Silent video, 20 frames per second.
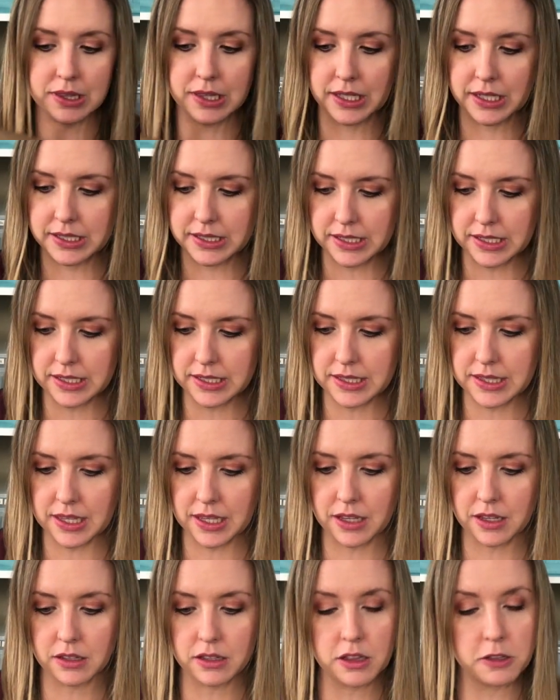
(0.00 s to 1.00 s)
This is
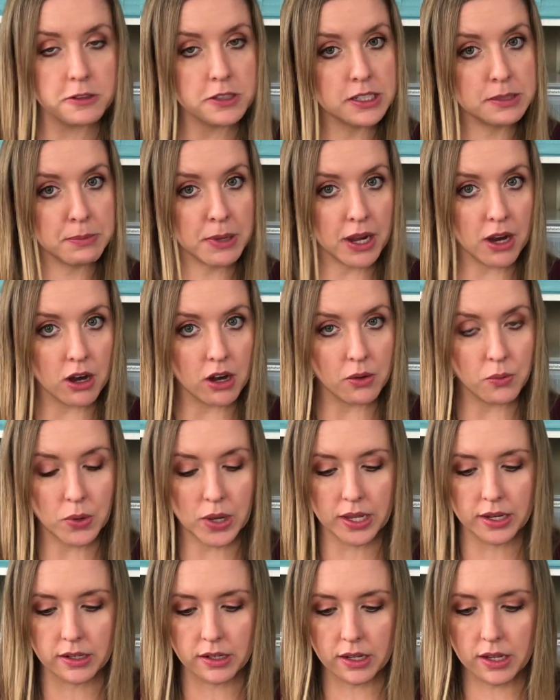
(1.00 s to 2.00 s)
the Close to My Heart
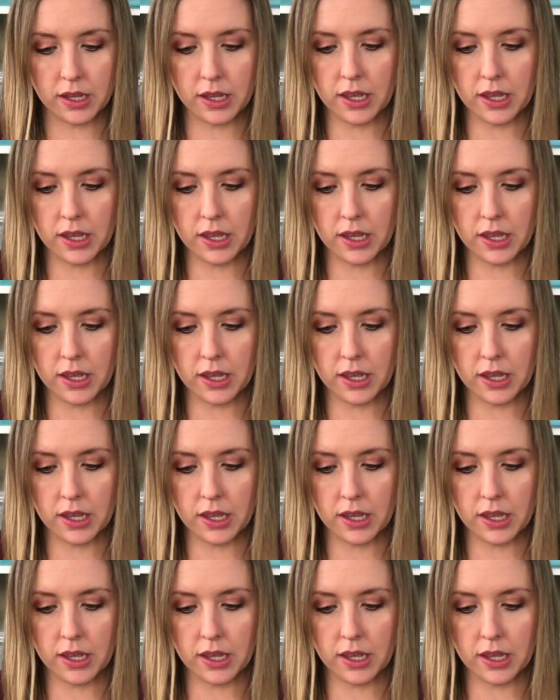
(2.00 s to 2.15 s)
one.